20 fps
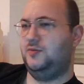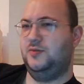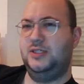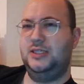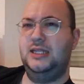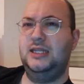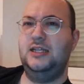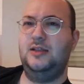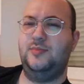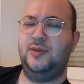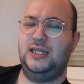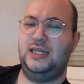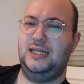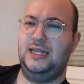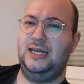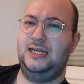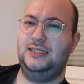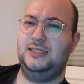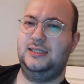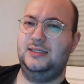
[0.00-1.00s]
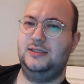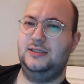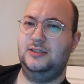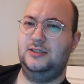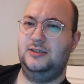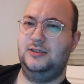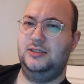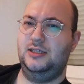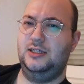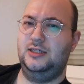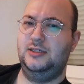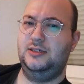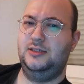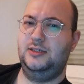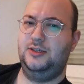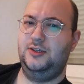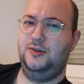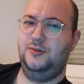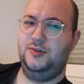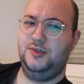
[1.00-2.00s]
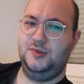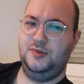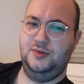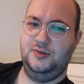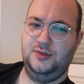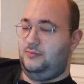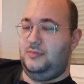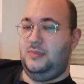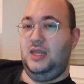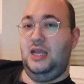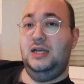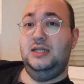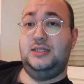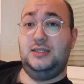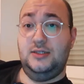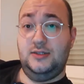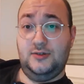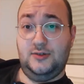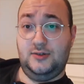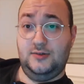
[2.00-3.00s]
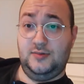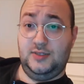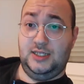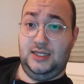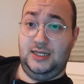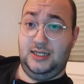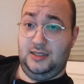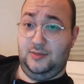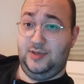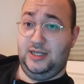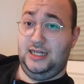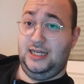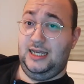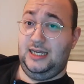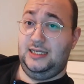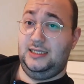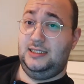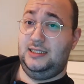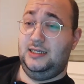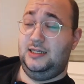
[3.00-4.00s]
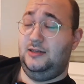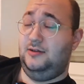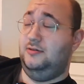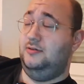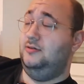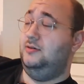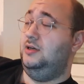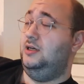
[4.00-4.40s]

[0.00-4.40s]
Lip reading: was a little bit later than usual. Sigurd was a little bit late in.